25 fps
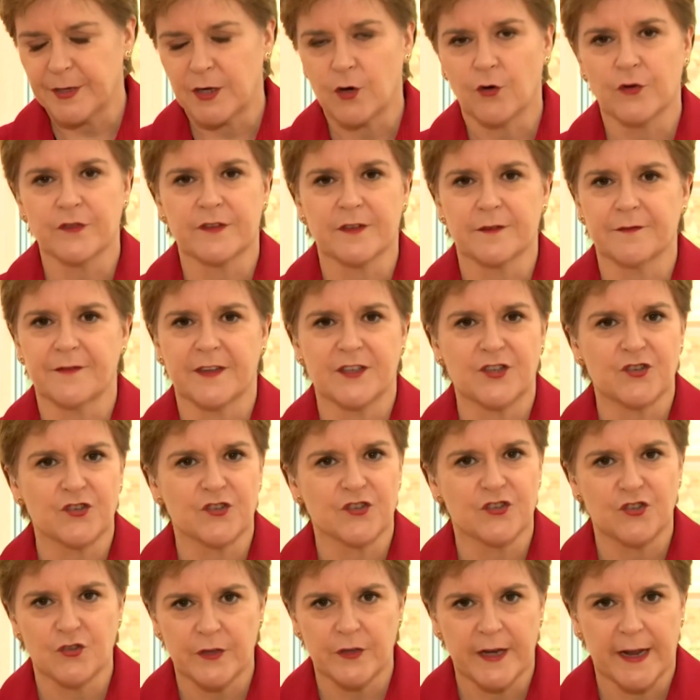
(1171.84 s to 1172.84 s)
because of
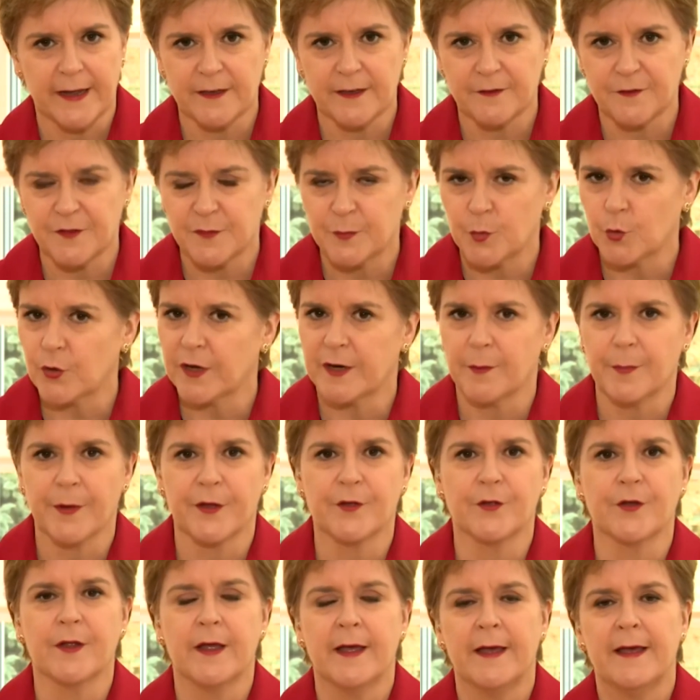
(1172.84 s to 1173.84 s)
issues you and I have spoken
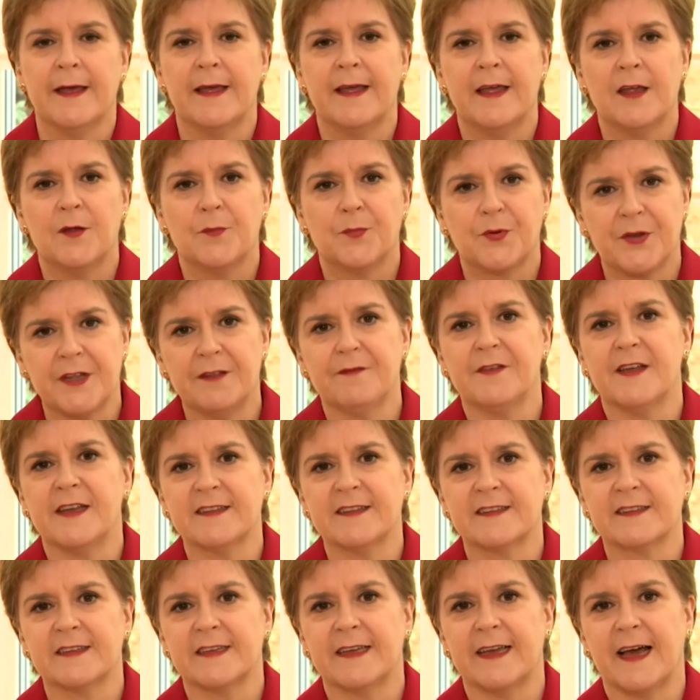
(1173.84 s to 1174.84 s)
about
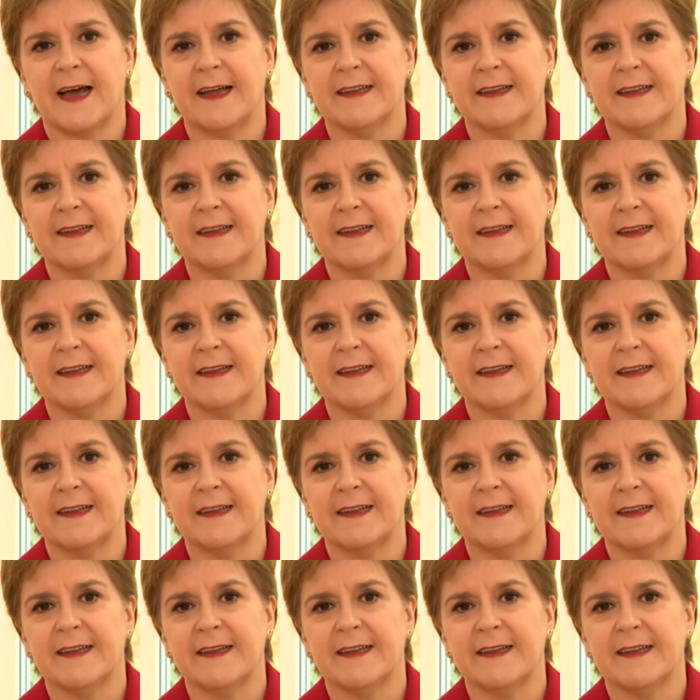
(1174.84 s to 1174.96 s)
previously.